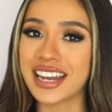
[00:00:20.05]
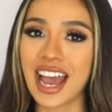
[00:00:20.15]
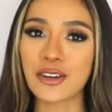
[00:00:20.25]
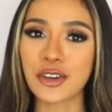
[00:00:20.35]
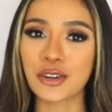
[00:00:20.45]

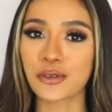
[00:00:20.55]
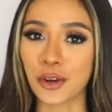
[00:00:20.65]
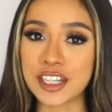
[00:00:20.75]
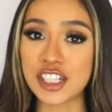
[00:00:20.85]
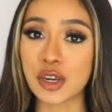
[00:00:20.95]
Now, your
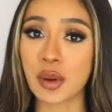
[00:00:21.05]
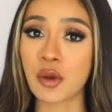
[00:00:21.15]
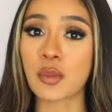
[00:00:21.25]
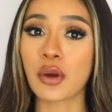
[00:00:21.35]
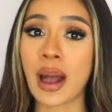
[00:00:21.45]
free Super
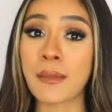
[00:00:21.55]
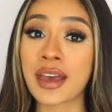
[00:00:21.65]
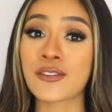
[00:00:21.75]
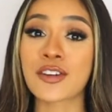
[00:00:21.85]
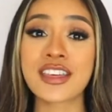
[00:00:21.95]
Bowl prop
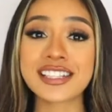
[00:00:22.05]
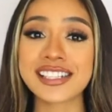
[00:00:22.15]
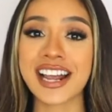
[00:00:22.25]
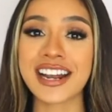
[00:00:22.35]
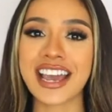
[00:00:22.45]
bet for
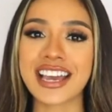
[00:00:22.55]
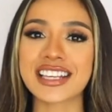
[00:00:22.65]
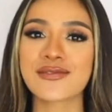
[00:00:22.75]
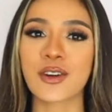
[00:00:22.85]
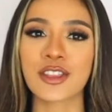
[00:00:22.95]
this Sunday
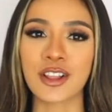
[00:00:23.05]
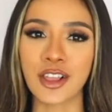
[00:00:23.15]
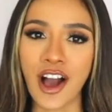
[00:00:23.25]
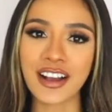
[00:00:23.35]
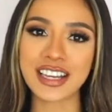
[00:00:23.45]
is for the
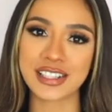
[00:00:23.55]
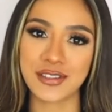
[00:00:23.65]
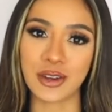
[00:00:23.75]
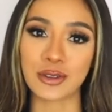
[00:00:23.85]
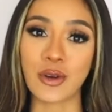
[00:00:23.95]

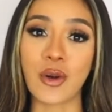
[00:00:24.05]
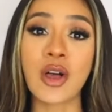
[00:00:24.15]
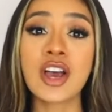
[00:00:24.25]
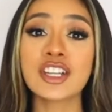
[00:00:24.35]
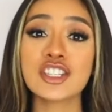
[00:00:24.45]
longest field
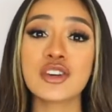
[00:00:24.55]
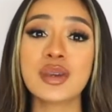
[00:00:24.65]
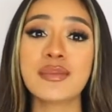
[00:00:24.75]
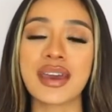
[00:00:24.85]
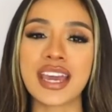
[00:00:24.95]
goal to
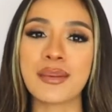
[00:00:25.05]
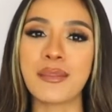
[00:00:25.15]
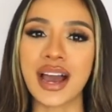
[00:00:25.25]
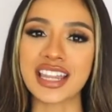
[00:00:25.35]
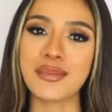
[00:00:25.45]
be made
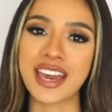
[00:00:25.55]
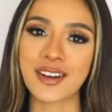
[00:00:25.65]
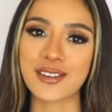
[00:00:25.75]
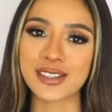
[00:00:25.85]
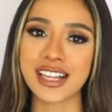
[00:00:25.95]
by the
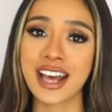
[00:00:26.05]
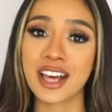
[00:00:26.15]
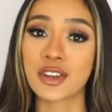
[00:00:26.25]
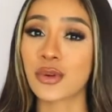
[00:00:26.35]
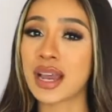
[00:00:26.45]
Bengals.
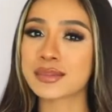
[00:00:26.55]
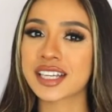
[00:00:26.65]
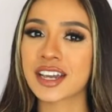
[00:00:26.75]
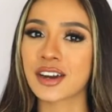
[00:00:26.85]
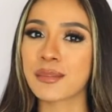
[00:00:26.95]
The
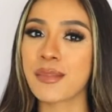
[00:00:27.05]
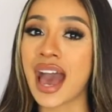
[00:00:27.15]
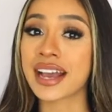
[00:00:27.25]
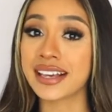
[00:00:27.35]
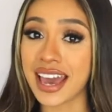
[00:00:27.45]
Rams kicker
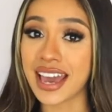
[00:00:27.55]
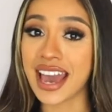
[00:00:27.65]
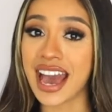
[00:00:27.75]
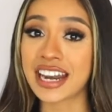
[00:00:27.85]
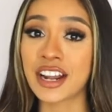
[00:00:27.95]
Matt
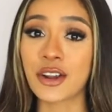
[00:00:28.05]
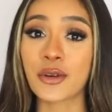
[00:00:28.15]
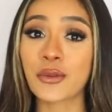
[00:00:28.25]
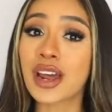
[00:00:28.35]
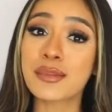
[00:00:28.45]
Gay had an
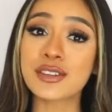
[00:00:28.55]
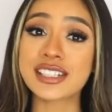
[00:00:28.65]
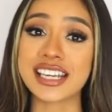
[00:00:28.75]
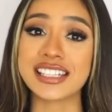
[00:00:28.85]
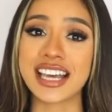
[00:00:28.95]
incredible
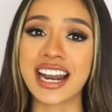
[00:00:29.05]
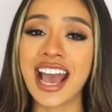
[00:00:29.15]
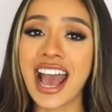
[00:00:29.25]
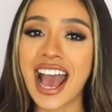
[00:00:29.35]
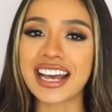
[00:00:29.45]
season
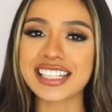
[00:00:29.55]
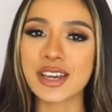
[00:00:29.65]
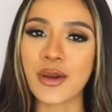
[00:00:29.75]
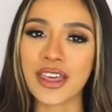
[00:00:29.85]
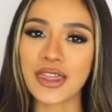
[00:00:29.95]
as
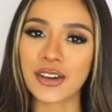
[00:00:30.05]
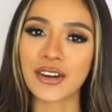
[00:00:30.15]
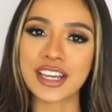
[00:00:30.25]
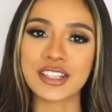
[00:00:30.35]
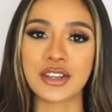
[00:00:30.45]
he went
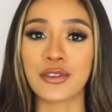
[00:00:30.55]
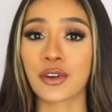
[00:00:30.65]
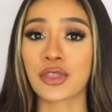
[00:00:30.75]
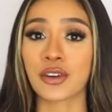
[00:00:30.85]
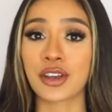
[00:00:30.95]
32
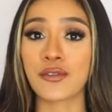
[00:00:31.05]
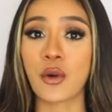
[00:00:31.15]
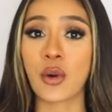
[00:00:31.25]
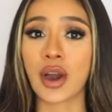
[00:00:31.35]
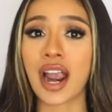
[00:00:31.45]
for
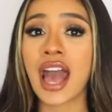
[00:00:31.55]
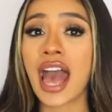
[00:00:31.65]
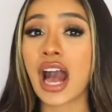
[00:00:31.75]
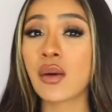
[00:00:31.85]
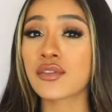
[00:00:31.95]
34.
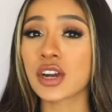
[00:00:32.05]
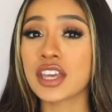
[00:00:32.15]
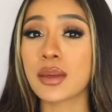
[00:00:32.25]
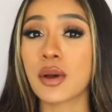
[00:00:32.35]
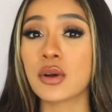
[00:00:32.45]
However,
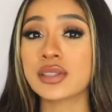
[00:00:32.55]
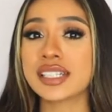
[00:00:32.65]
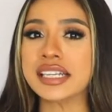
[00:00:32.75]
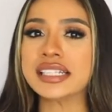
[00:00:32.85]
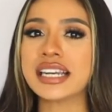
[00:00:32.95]
in the
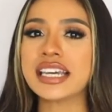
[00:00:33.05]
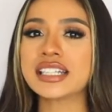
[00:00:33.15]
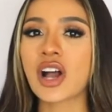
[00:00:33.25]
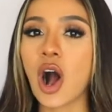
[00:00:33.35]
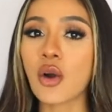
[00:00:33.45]
postseason,
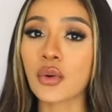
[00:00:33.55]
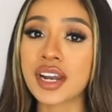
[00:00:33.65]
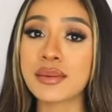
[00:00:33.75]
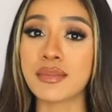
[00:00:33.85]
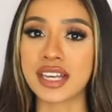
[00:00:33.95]
he's
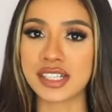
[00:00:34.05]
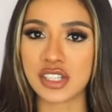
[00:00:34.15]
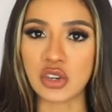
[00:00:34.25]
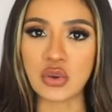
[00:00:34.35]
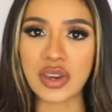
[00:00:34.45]
already
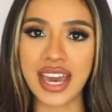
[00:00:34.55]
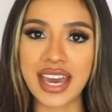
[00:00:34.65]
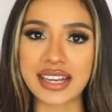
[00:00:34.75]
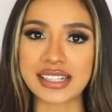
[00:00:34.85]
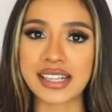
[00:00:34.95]
missed two
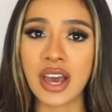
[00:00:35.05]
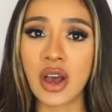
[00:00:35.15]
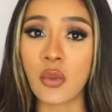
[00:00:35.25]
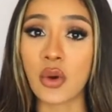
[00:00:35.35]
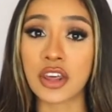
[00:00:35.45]
kicks.
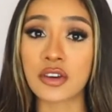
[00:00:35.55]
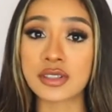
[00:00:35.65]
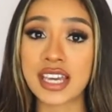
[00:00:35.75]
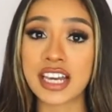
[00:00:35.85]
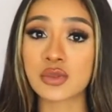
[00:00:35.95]
One of
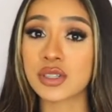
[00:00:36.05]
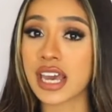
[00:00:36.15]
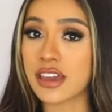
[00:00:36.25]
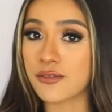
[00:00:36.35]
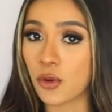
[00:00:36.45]
those kicks
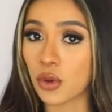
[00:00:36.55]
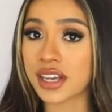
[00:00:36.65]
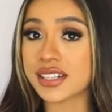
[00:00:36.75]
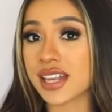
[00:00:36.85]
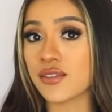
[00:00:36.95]
was a
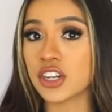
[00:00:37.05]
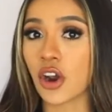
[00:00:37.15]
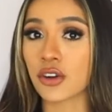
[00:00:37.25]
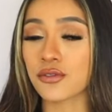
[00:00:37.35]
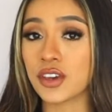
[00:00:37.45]

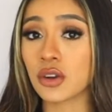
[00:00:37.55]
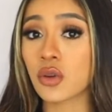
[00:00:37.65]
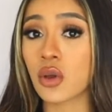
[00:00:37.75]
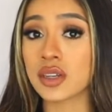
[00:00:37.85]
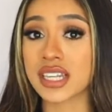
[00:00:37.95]
47-yard
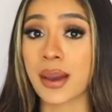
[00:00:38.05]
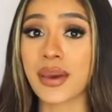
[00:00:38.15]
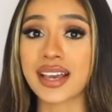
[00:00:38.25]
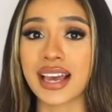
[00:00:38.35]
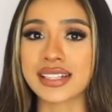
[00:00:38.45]
field goal
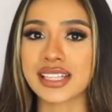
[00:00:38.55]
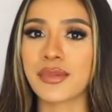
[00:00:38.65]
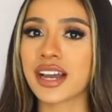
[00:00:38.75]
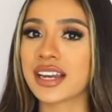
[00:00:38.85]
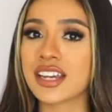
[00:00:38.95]
attempt against
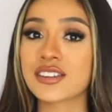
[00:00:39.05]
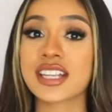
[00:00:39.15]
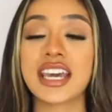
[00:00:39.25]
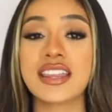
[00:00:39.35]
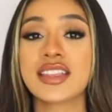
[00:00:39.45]
the
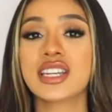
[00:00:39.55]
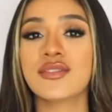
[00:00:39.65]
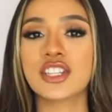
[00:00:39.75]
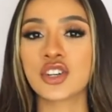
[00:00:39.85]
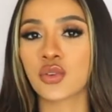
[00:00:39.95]
Buccaneers in the
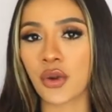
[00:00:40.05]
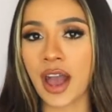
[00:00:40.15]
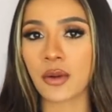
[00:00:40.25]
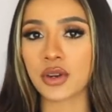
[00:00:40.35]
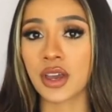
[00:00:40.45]
divisional
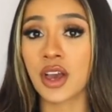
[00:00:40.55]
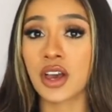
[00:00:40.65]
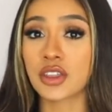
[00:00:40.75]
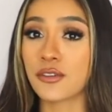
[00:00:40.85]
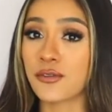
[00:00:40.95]
round.
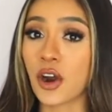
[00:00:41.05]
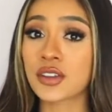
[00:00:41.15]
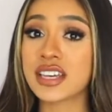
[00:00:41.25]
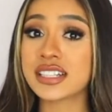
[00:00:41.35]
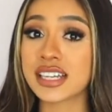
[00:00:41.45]
The
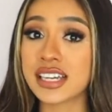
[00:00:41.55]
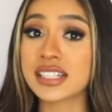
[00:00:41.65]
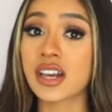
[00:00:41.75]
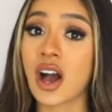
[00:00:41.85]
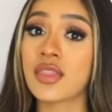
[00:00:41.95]
farthest
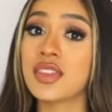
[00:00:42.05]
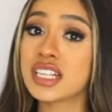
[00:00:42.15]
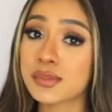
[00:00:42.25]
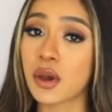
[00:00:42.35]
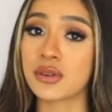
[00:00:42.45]
he's gone
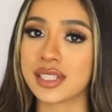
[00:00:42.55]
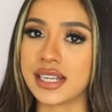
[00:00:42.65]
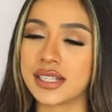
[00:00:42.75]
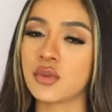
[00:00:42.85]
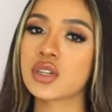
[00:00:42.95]
this
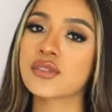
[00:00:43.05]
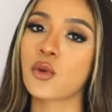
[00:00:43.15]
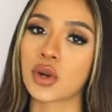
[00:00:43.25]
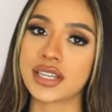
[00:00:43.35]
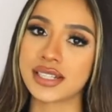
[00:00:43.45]
postseason was
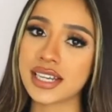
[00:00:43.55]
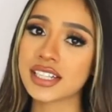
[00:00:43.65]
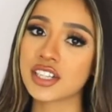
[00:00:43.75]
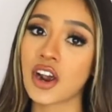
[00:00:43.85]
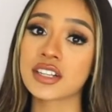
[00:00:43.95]

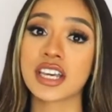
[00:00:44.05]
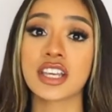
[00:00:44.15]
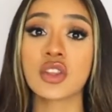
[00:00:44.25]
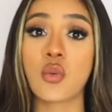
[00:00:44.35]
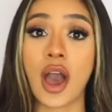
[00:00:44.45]
46 yards
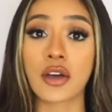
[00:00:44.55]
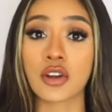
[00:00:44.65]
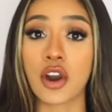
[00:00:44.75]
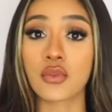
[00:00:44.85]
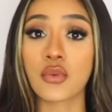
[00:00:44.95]
in the
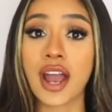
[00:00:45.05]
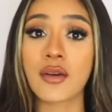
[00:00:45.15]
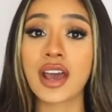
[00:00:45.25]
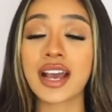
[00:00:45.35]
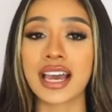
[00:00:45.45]
wildcard
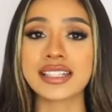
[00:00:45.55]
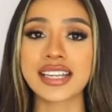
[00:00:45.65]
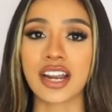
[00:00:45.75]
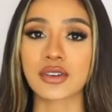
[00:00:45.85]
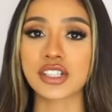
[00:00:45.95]
round
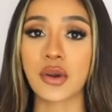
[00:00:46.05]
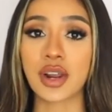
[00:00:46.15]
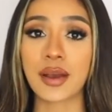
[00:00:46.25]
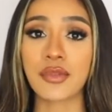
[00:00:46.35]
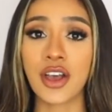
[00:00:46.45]
against
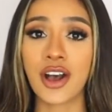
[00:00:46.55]
Arizona.